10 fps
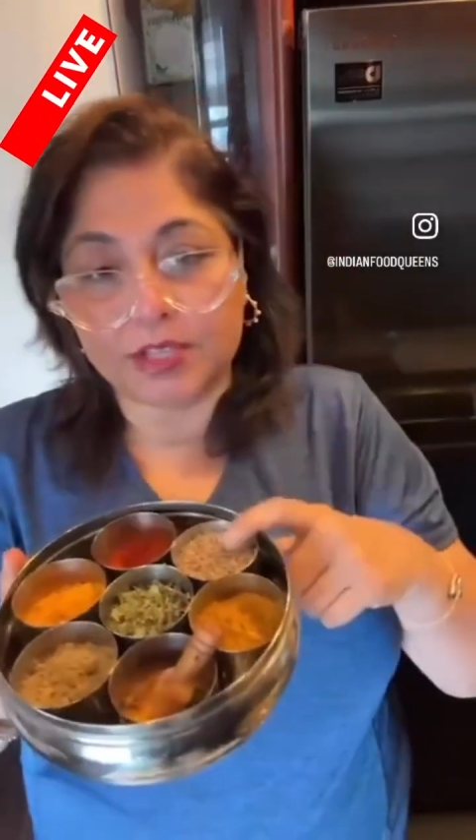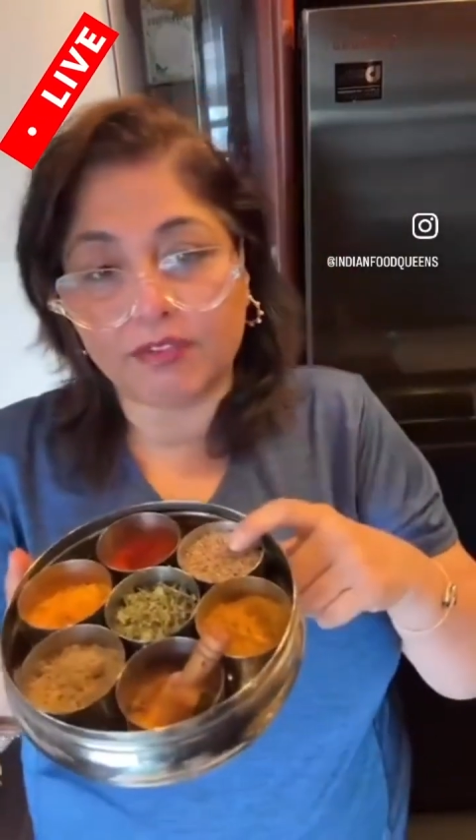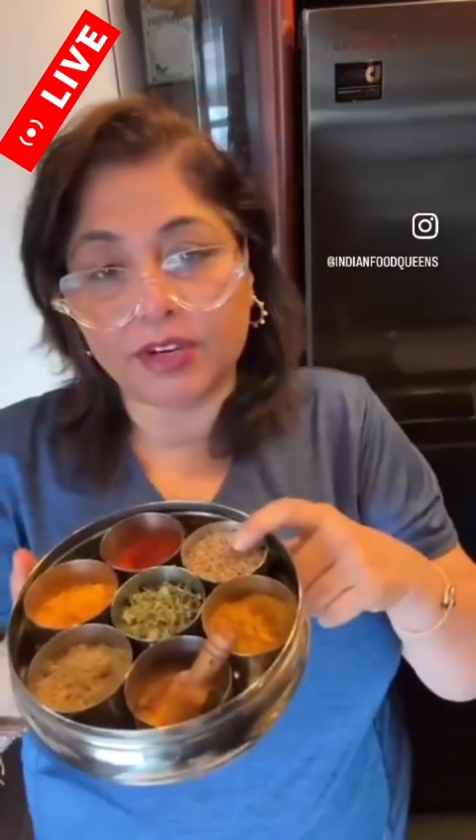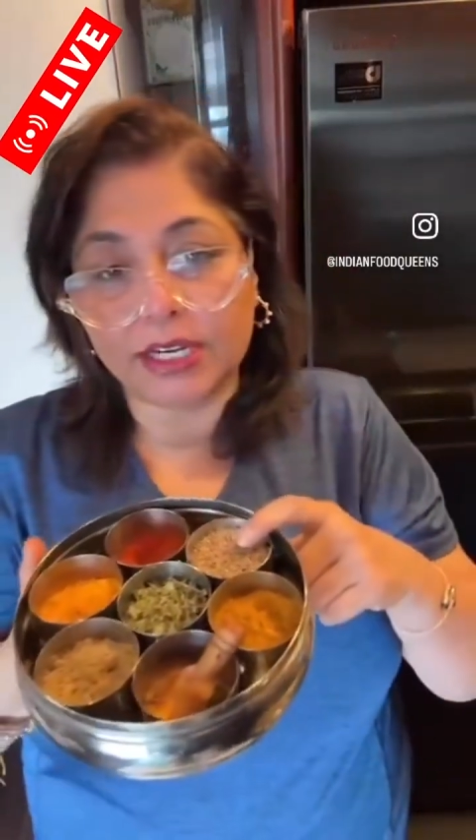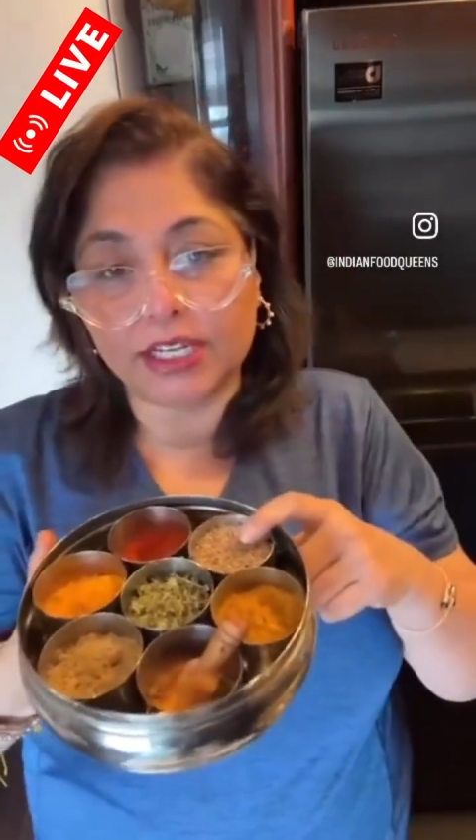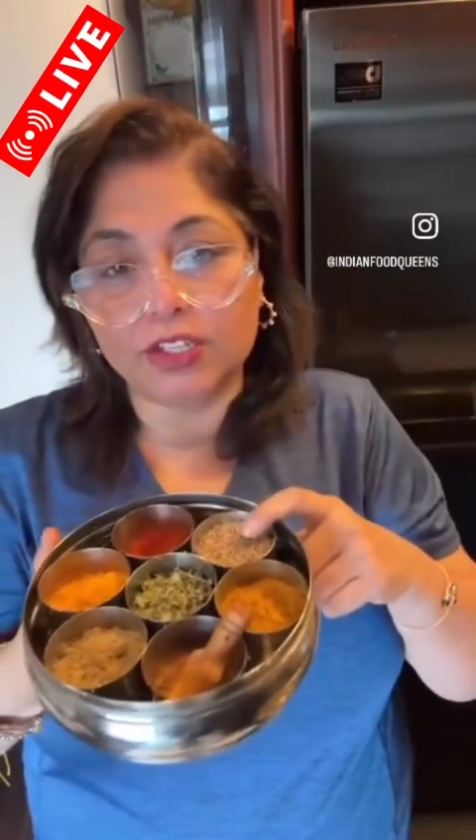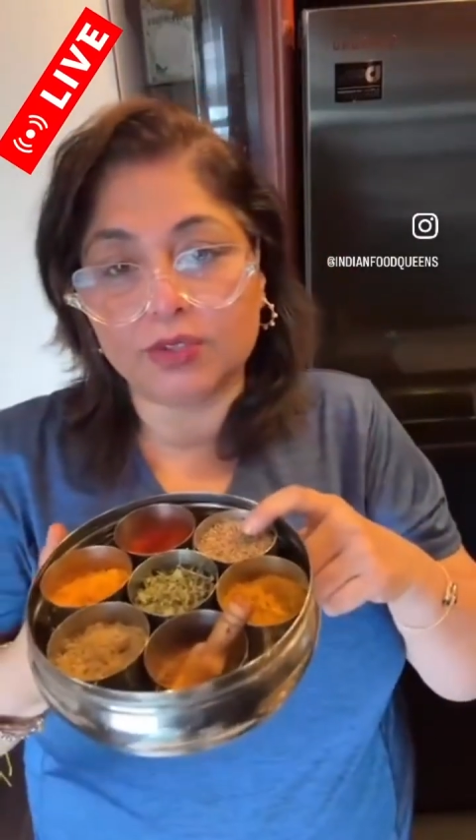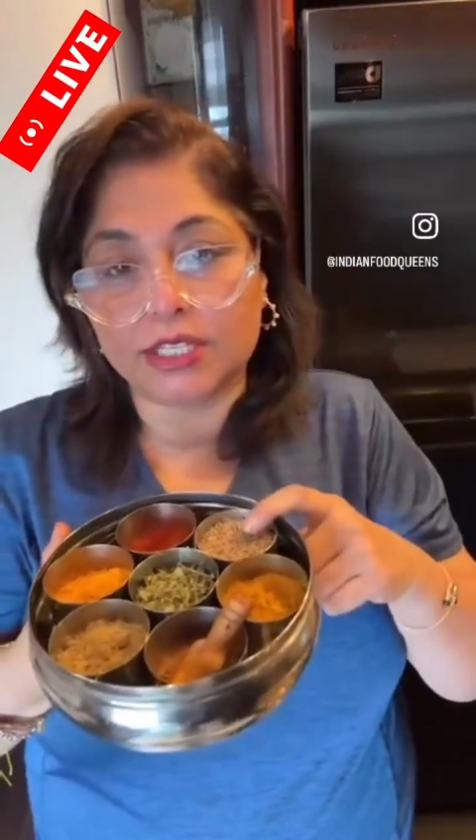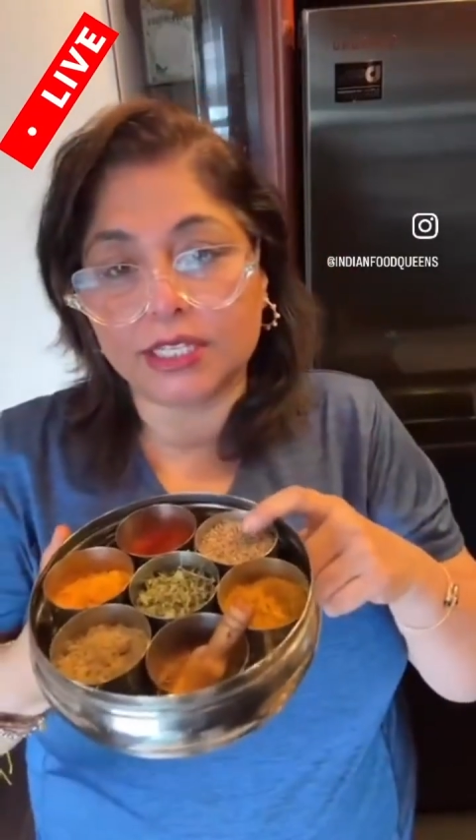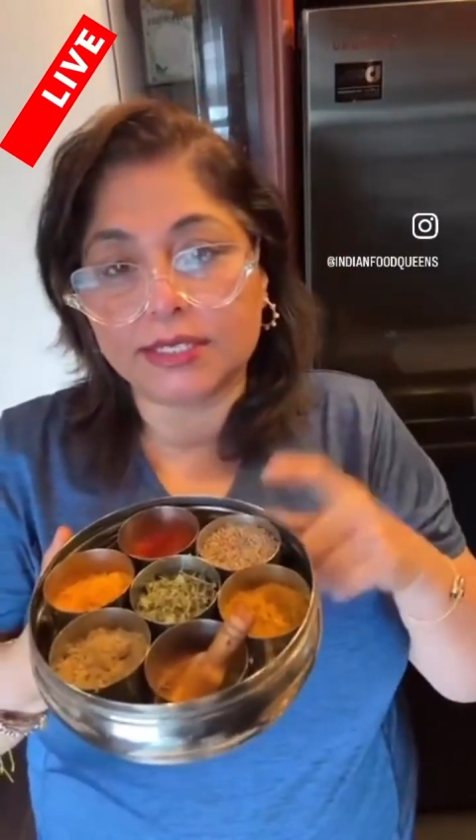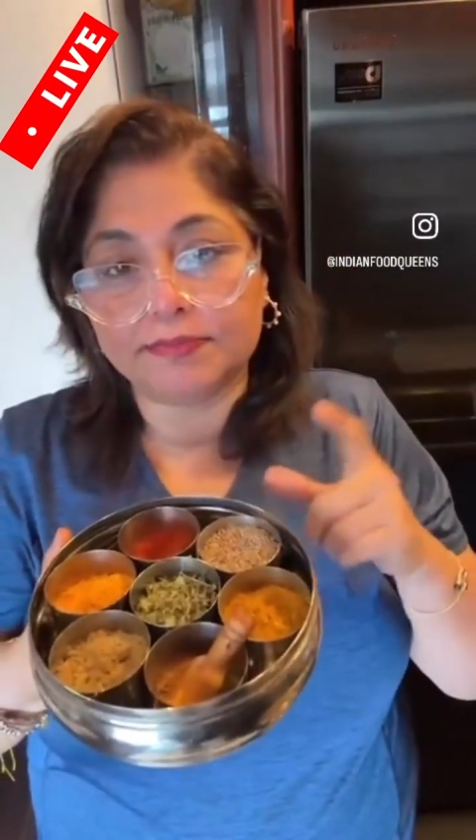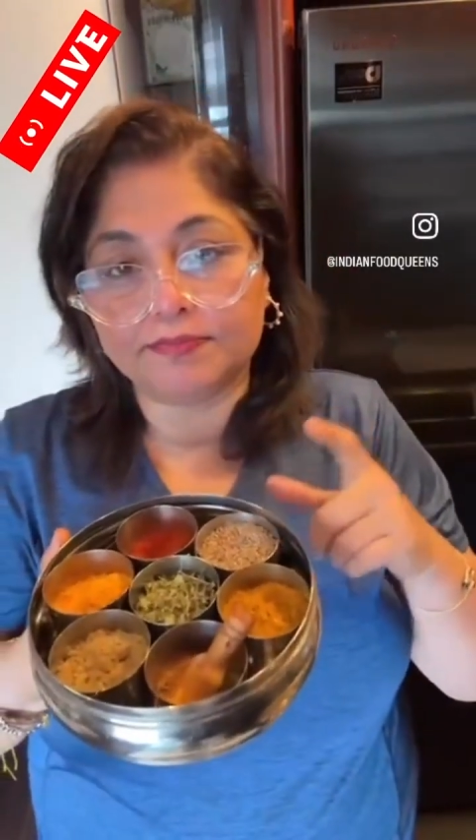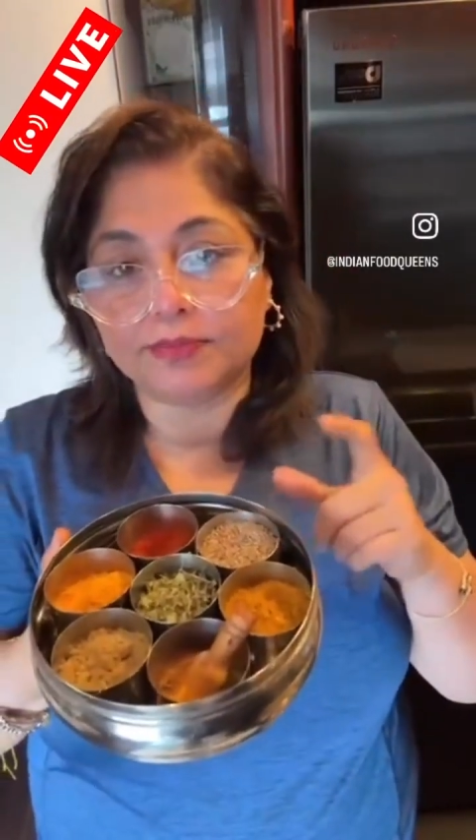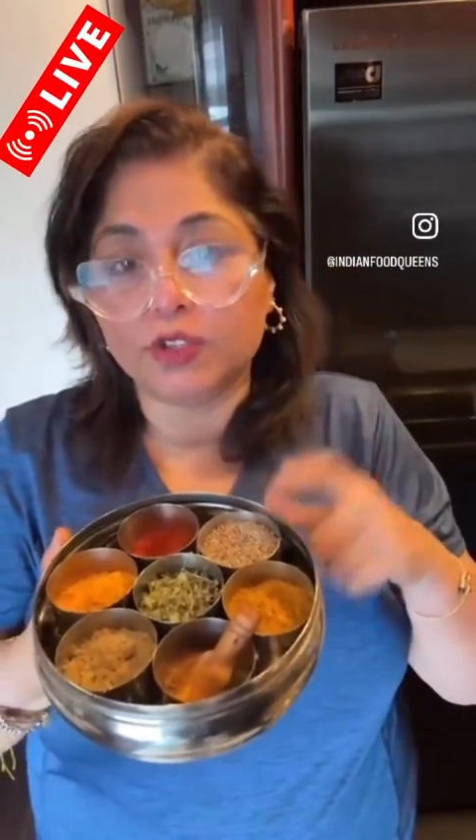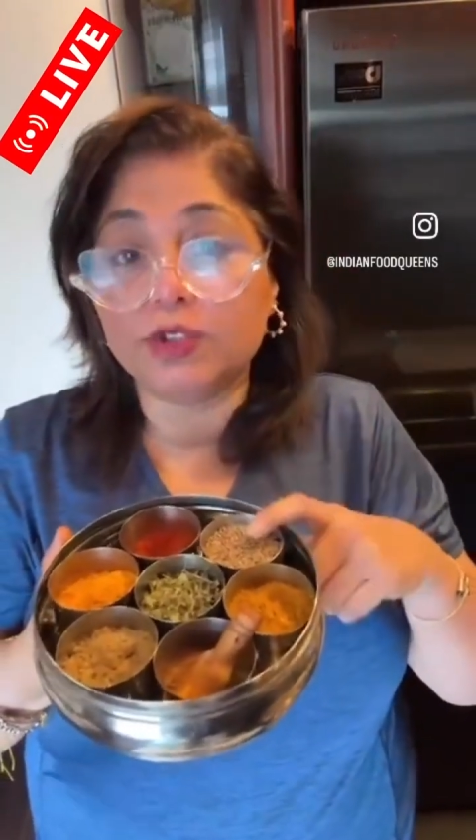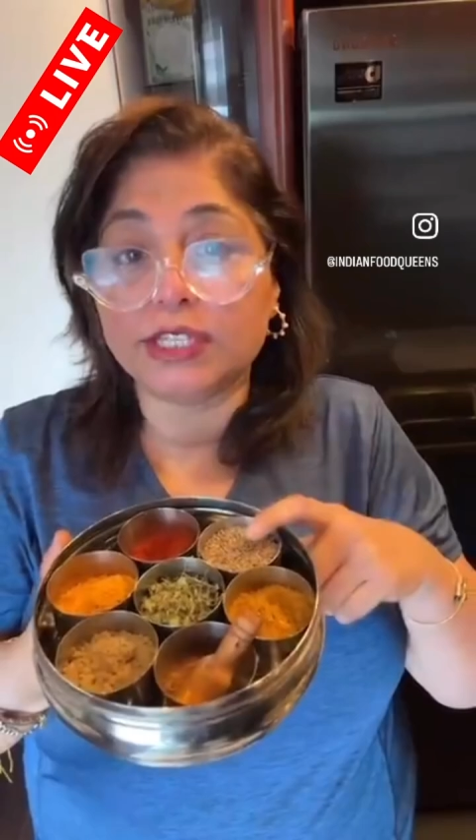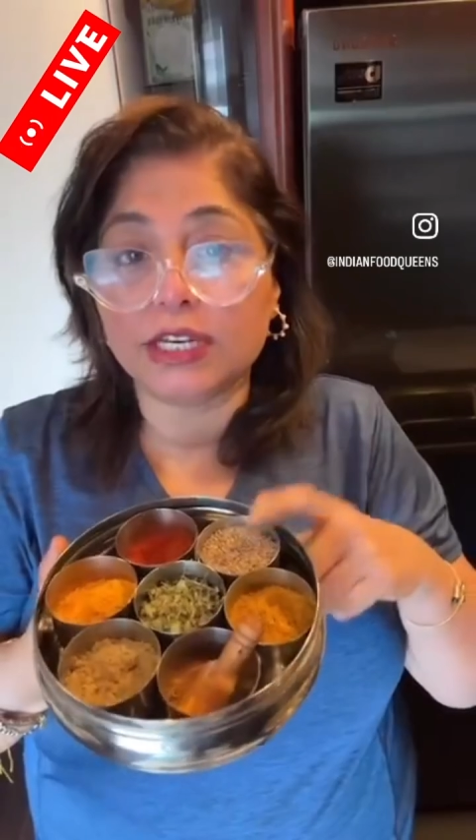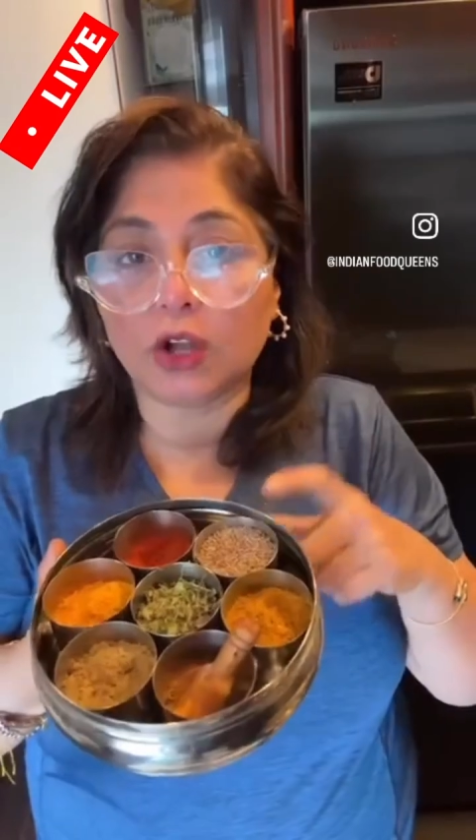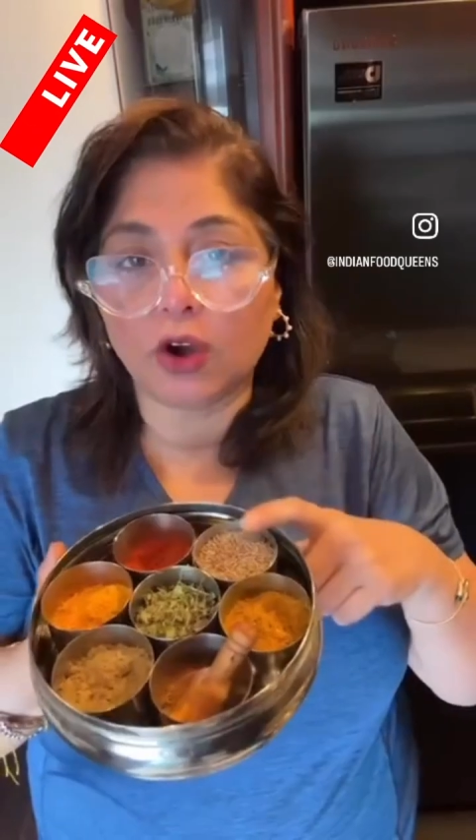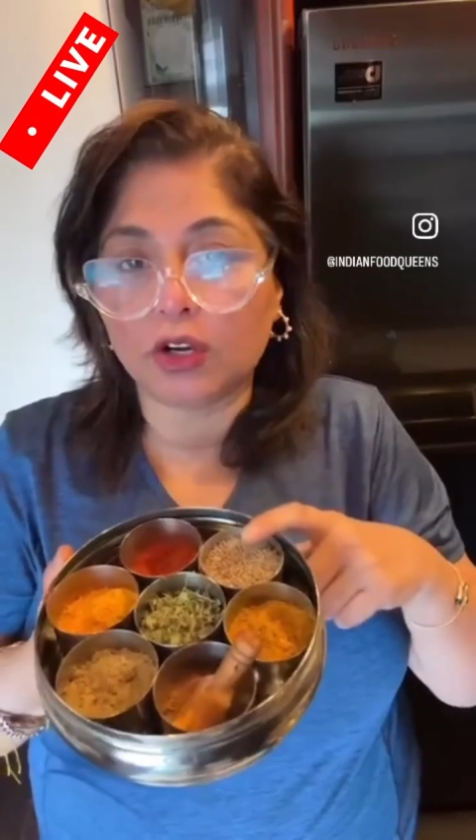definitely use this. Use it
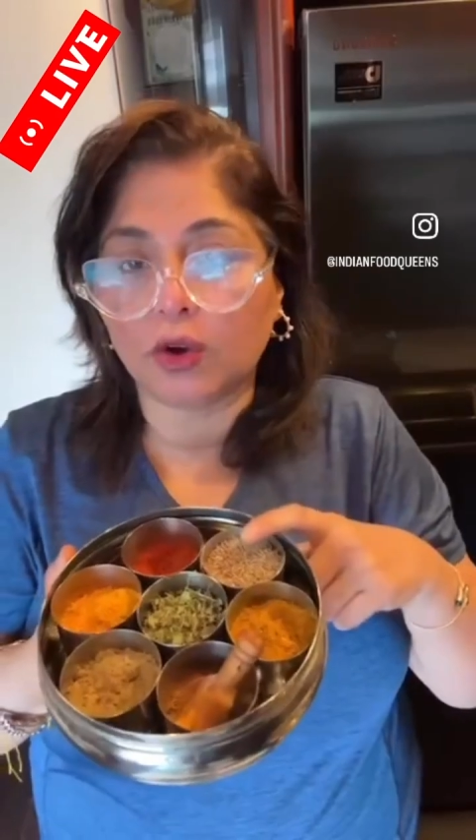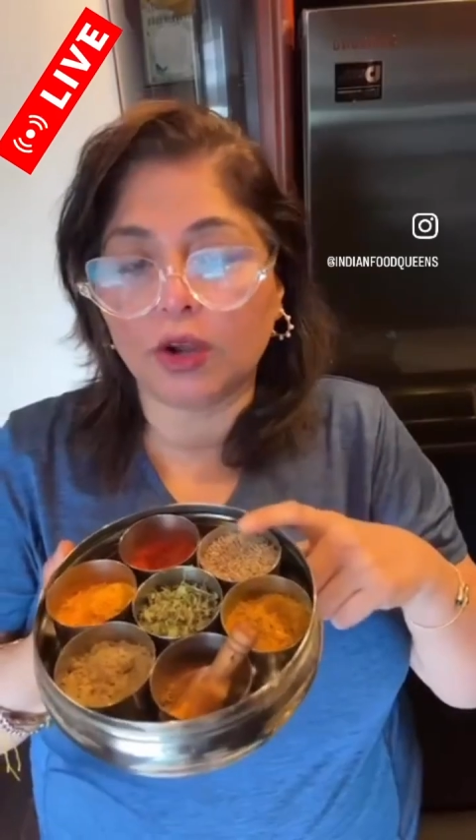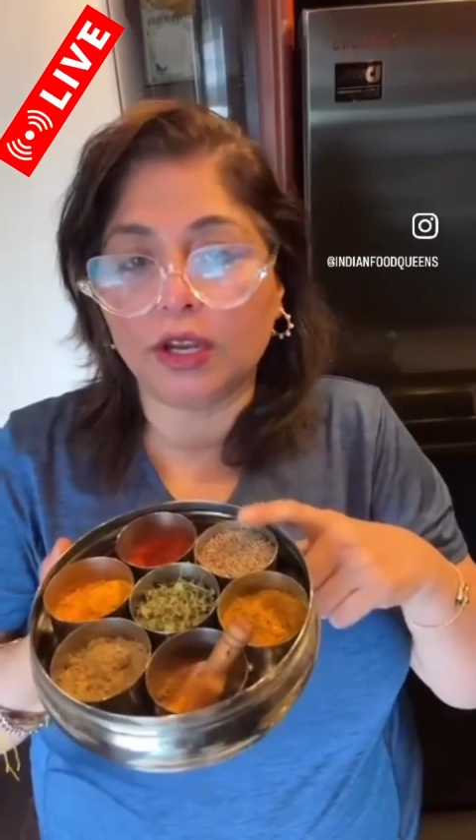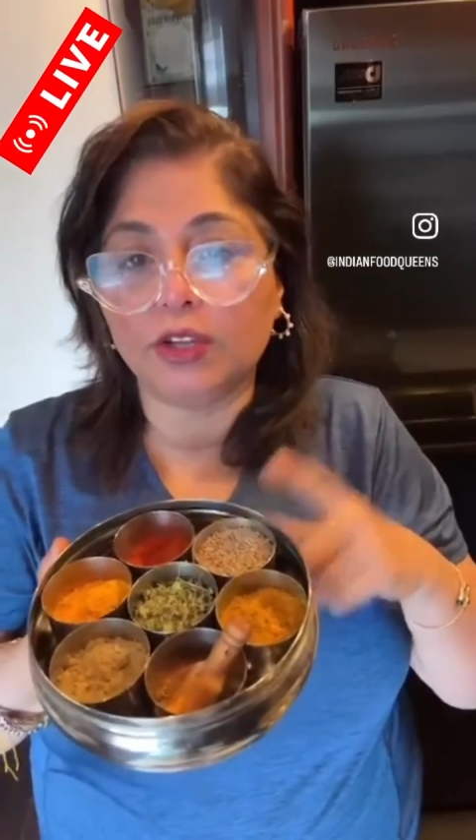in hot oil.